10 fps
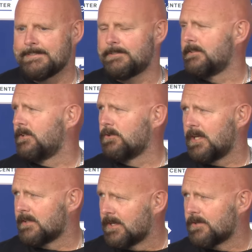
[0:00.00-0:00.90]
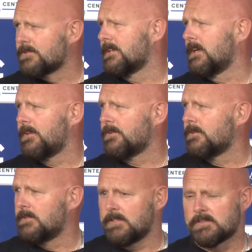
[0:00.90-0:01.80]
You know, they do a lot of dinners
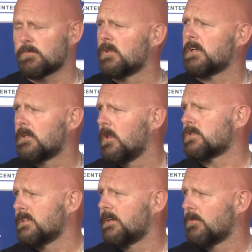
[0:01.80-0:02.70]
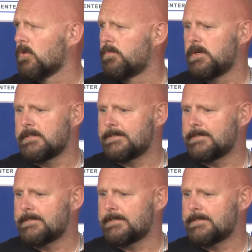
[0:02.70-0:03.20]
together. It's a really close-knit group.